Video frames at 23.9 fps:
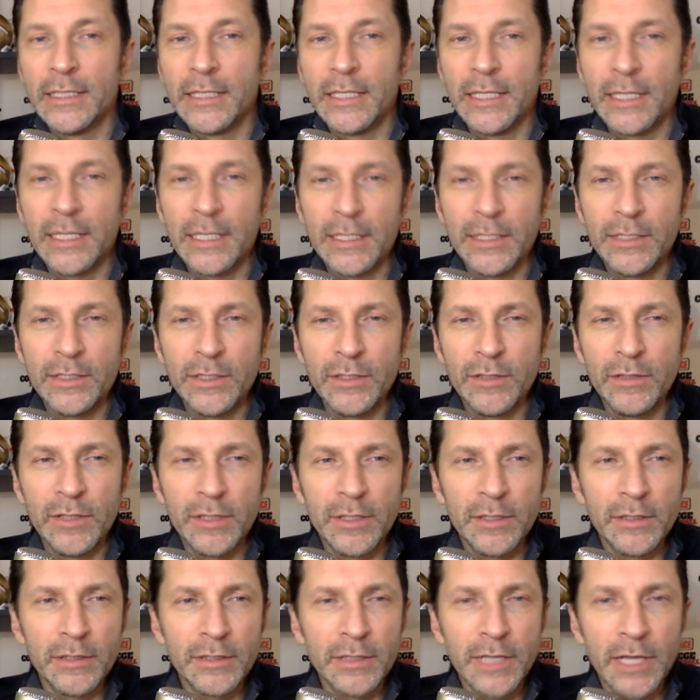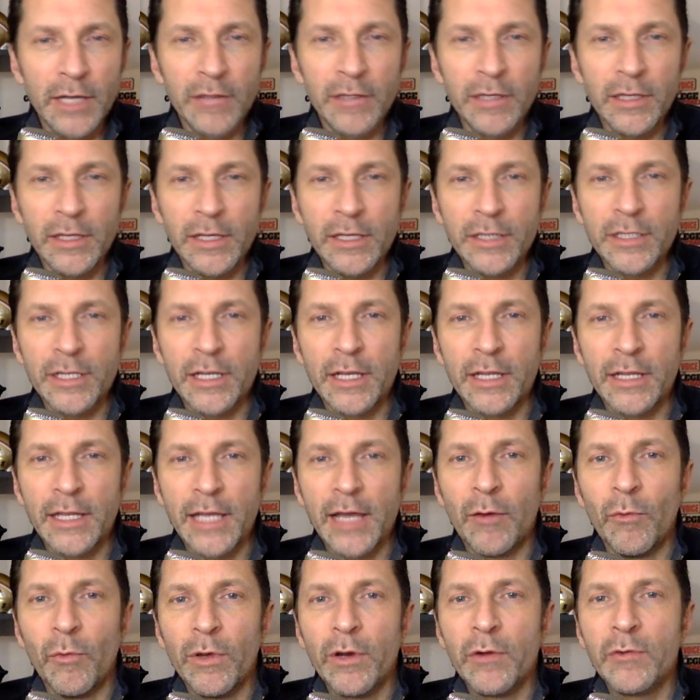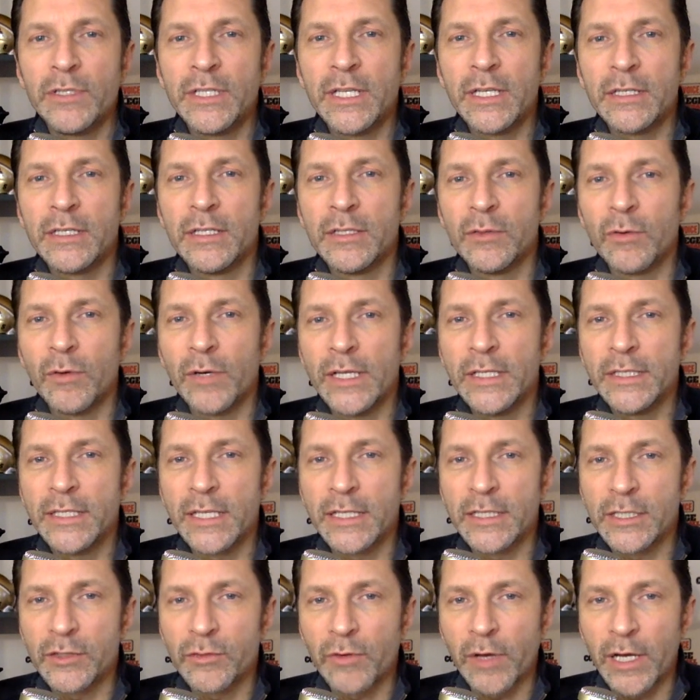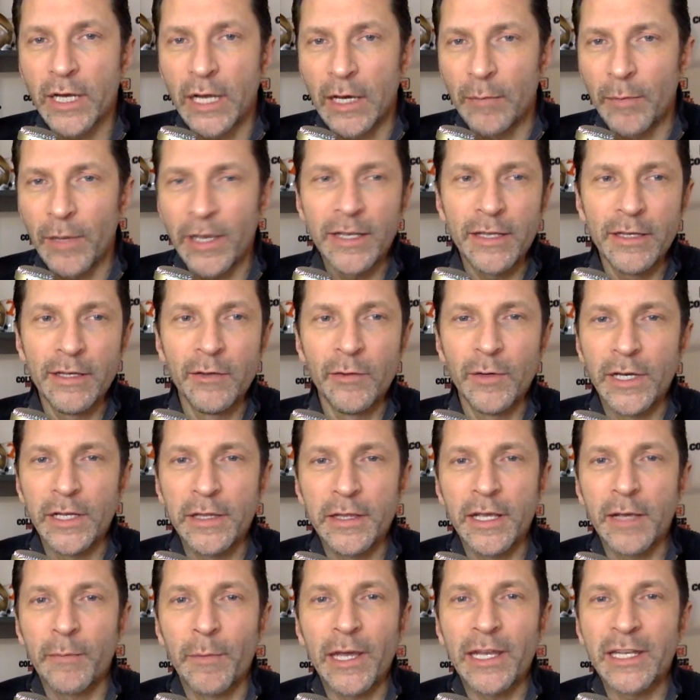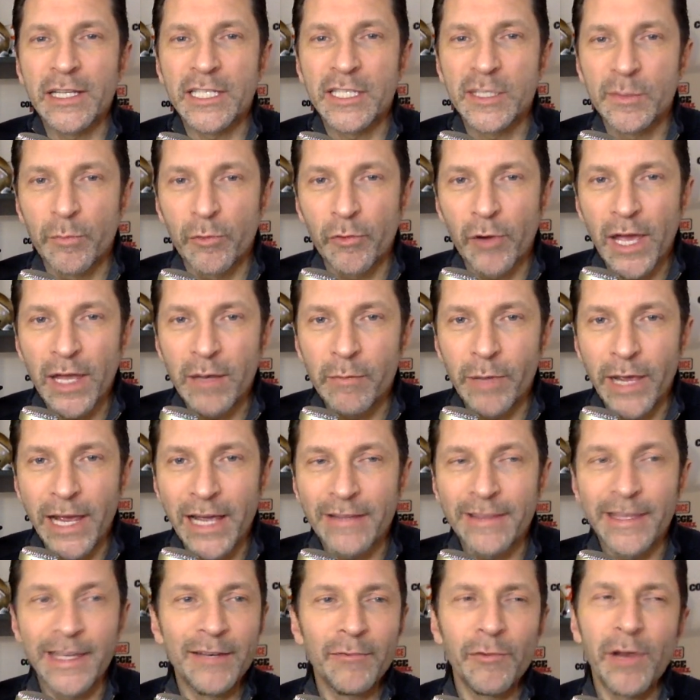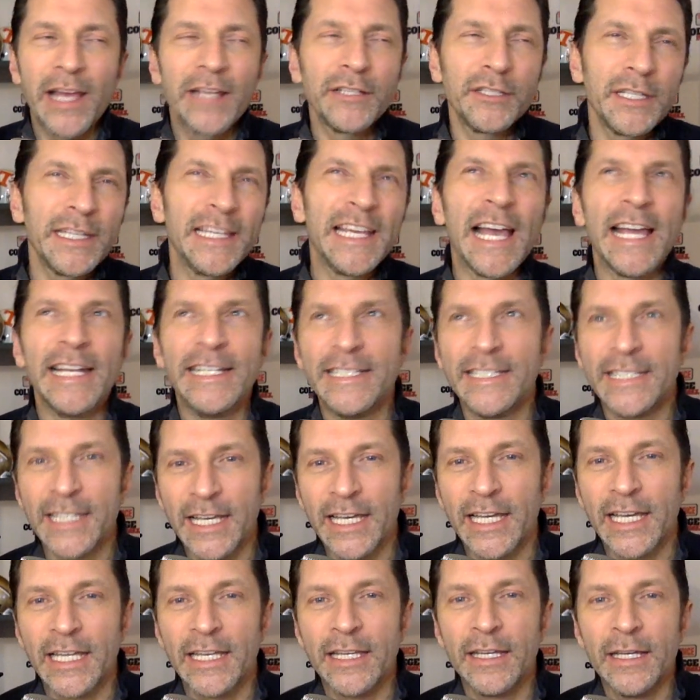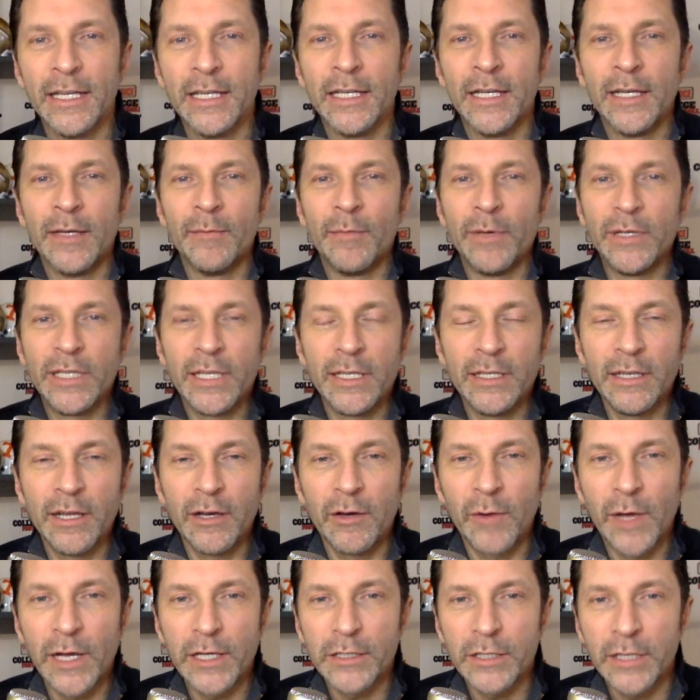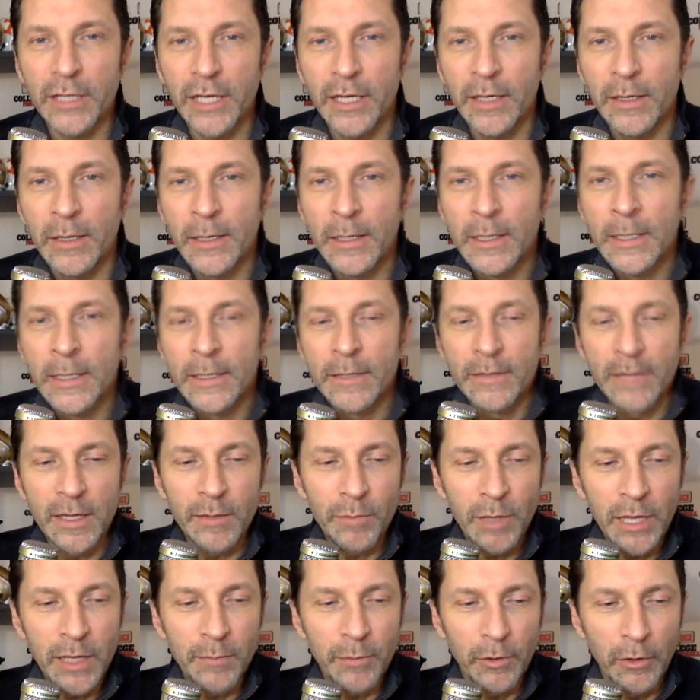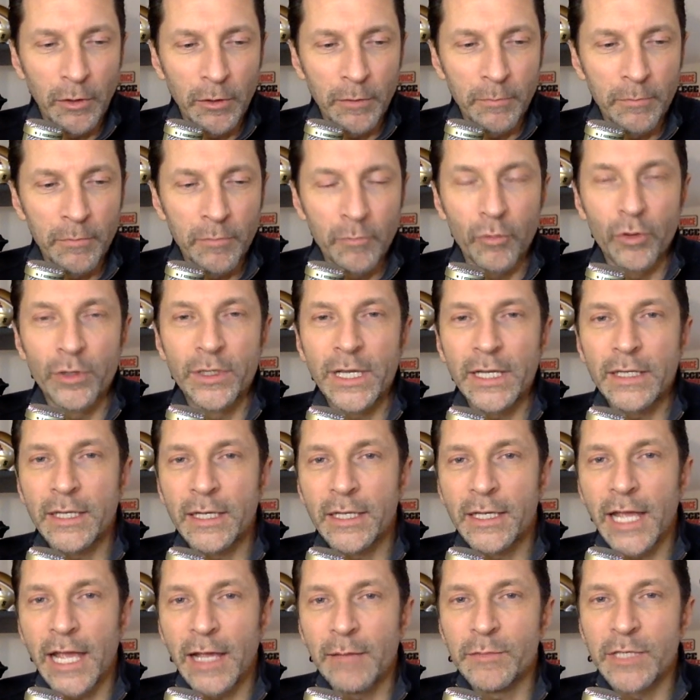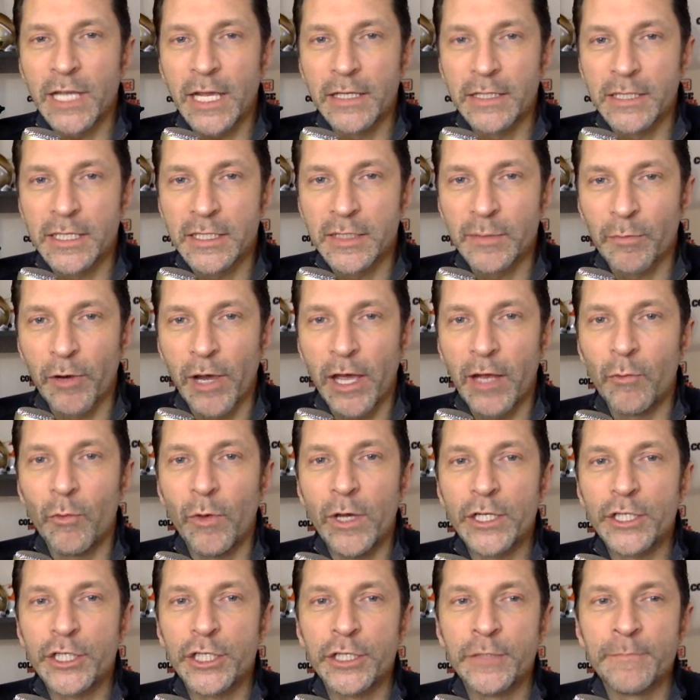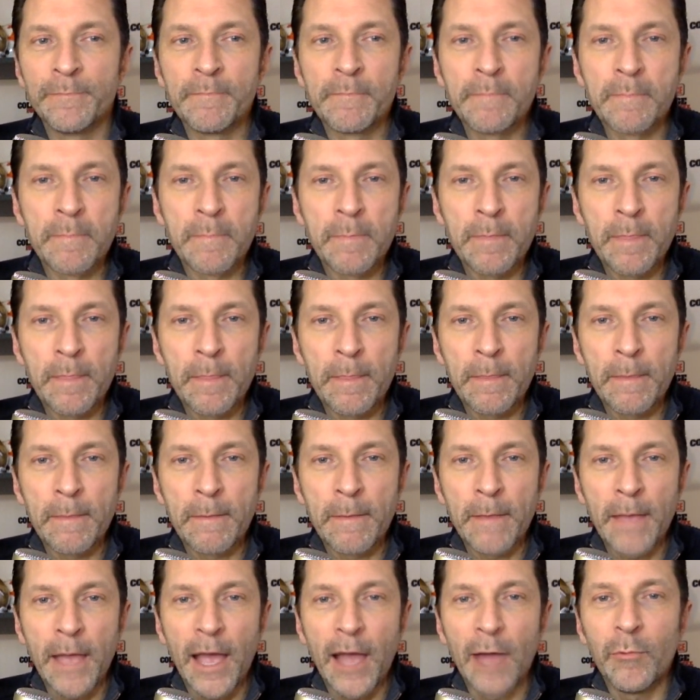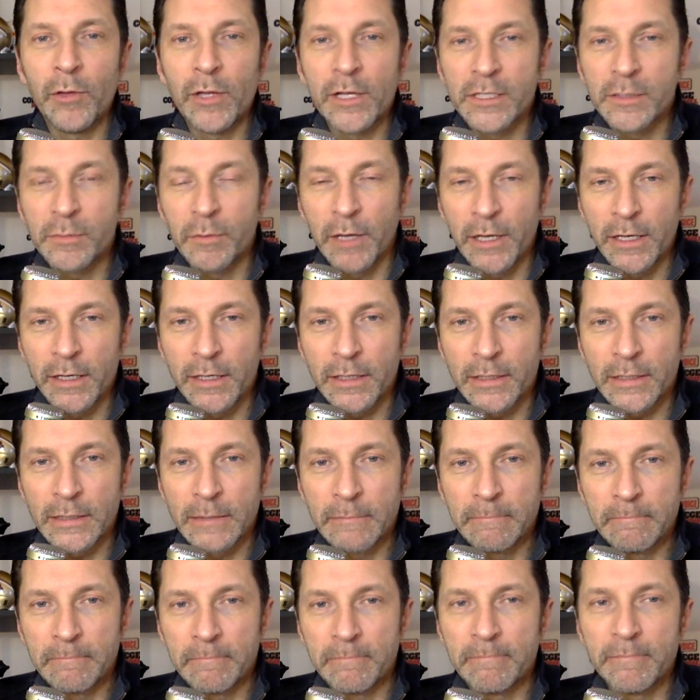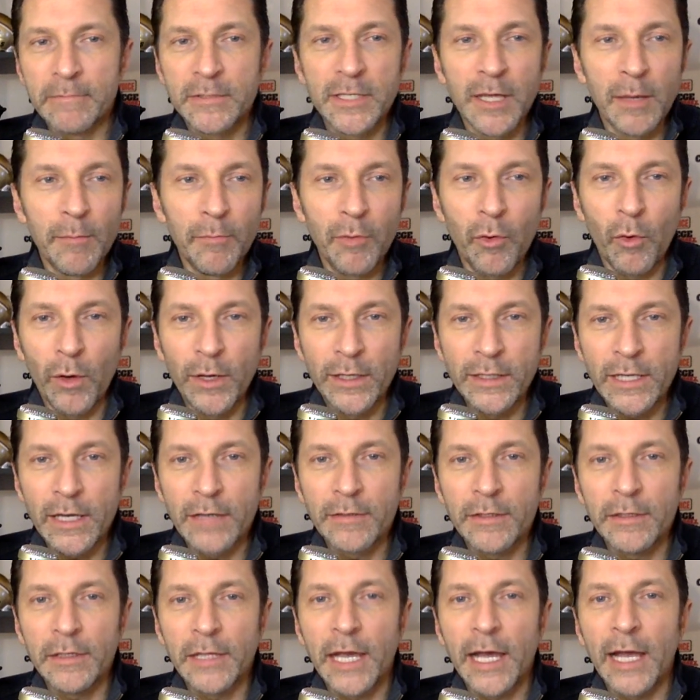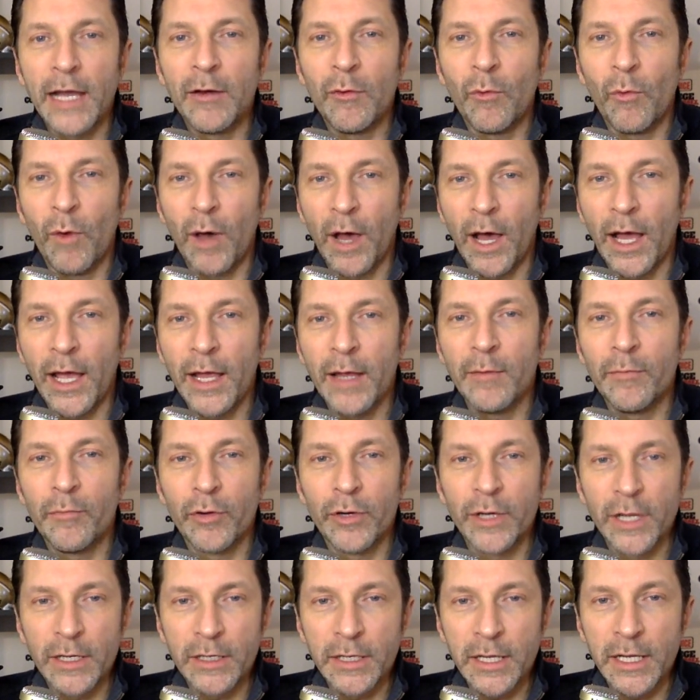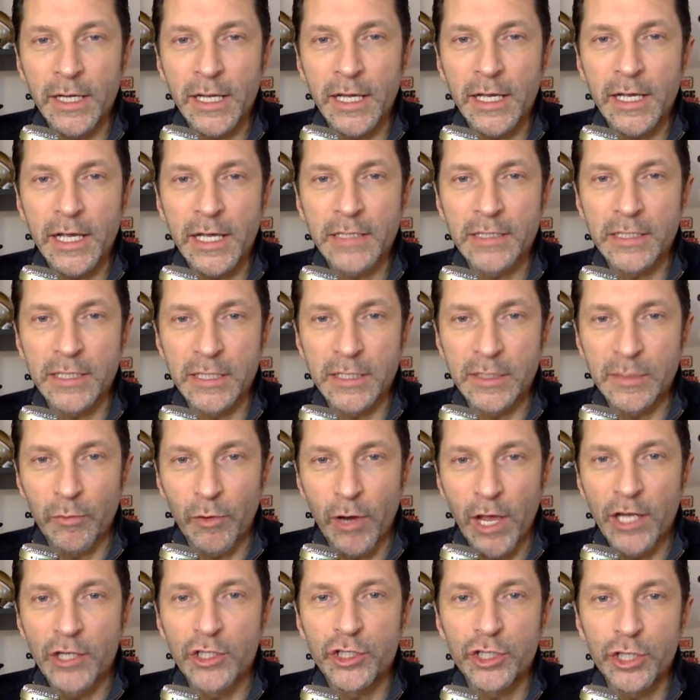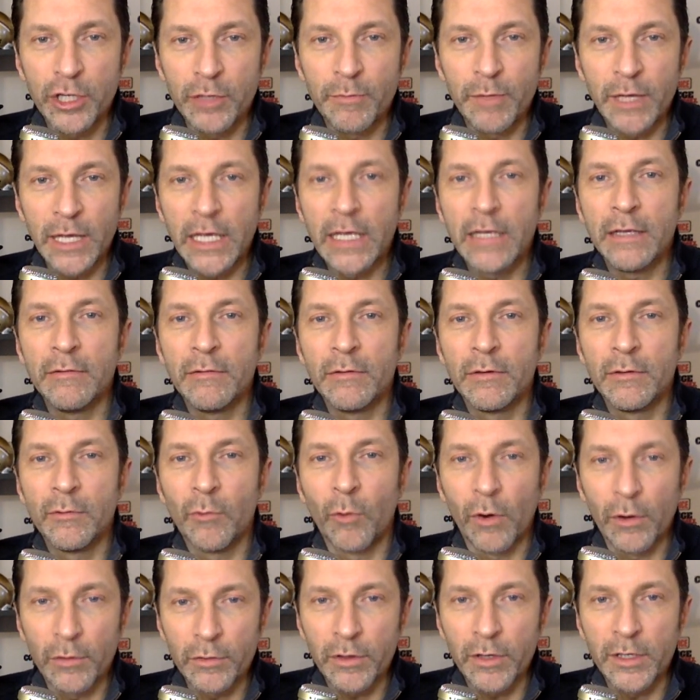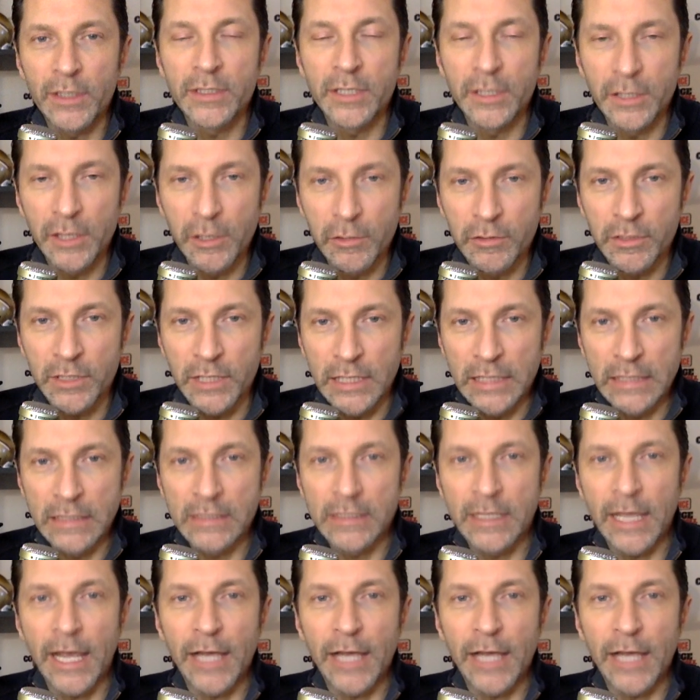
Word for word: Uh, do the calculation on that. one oh six and twenty-six straight up. I didn't know anything about a spread back then. Actually, I did, but didn't know actually that people predicted games against the spread, which I will explain at some point down the line why predicting against the spread should be worthless and useless.